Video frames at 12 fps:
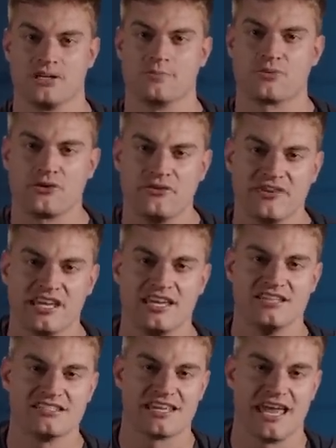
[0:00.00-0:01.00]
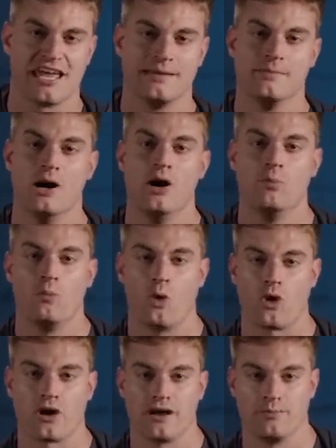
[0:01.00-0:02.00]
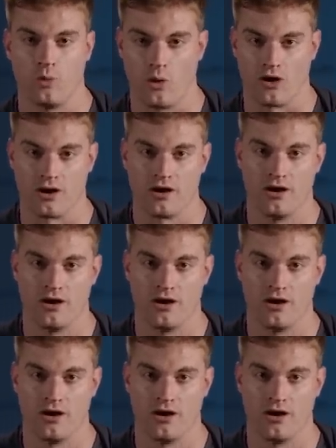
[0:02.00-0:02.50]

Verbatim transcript: improving his game more and more.